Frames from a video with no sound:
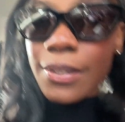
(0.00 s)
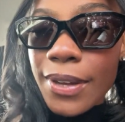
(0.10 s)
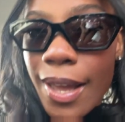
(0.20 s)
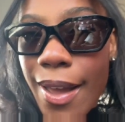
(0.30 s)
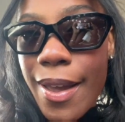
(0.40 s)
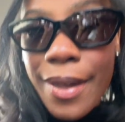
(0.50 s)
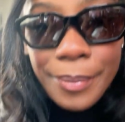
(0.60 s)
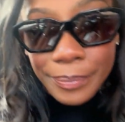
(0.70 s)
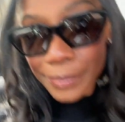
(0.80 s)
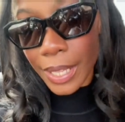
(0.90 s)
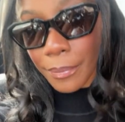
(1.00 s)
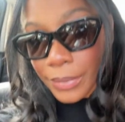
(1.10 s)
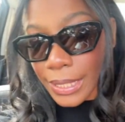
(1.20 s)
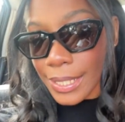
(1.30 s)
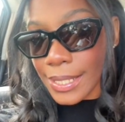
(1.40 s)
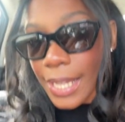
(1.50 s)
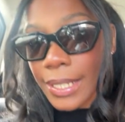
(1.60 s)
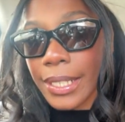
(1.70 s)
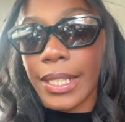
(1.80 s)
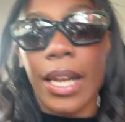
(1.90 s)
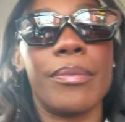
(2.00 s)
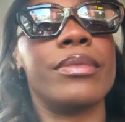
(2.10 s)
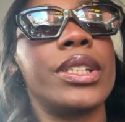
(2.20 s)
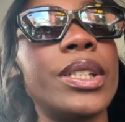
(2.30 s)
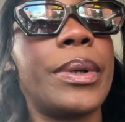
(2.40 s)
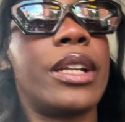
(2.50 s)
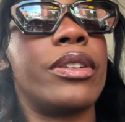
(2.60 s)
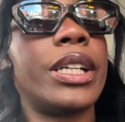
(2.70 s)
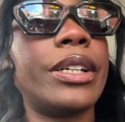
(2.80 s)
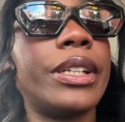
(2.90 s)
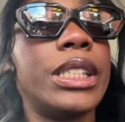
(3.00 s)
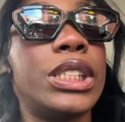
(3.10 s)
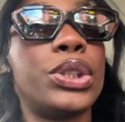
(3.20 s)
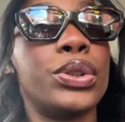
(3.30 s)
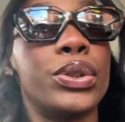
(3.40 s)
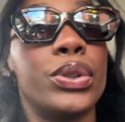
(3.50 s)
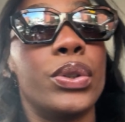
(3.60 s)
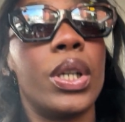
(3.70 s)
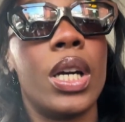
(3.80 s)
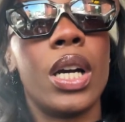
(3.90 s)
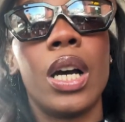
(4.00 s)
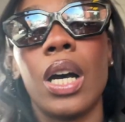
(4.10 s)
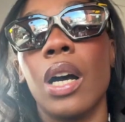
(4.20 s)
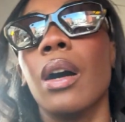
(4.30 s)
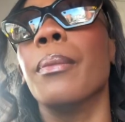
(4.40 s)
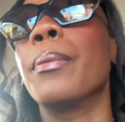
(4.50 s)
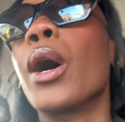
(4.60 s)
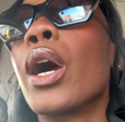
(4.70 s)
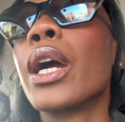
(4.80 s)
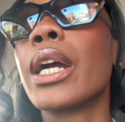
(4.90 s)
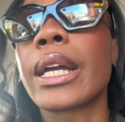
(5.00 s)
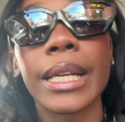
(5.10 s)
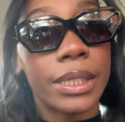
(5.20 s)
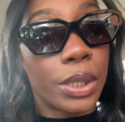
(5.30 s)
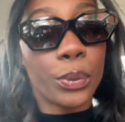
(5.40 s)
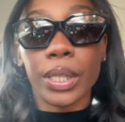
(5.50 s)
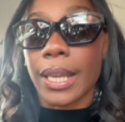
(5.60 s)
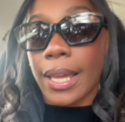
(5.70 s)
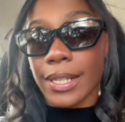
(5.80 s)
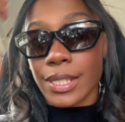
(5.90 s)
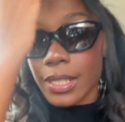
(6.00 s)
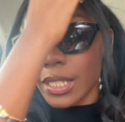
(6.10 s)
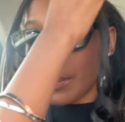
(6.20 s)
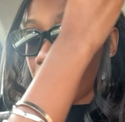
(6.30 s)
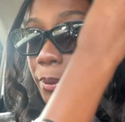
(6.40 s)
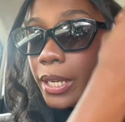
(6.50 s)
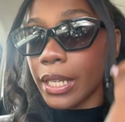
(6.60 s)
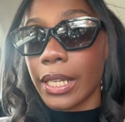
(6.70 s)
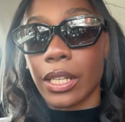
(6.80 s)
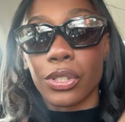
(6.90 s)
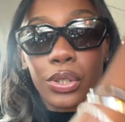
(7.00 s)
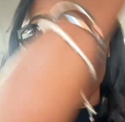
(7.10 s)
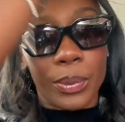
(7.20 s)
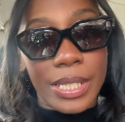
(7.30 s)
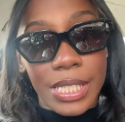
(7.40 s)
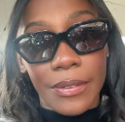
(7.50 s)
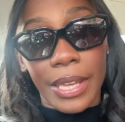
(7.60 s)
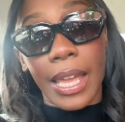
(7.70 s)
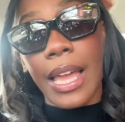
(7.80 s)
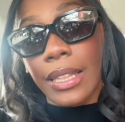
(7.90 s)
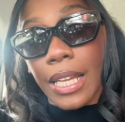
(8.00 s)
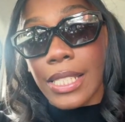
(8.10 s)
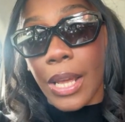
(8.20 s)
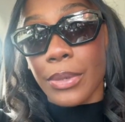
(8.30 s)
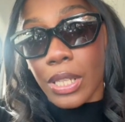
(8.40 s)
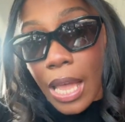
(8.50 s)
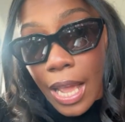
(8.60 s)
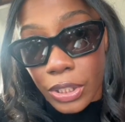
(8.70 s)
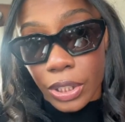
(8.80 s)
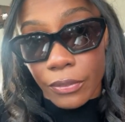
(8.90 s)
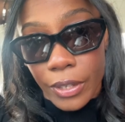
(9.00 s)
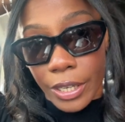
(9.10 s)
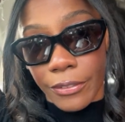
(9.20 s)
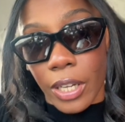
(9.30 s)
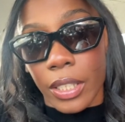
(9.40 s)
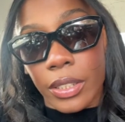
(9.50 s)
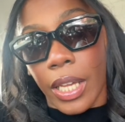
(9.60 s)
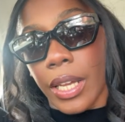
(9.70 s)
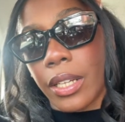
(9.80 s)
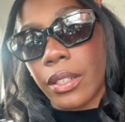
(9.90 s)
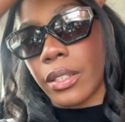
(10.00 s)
the vibe. I'm really excited. I'm literally waiting on Aaron to um, park and then we're gonna head into the alumni party and I'll show you what it's giving. Last night was actually very fun. Like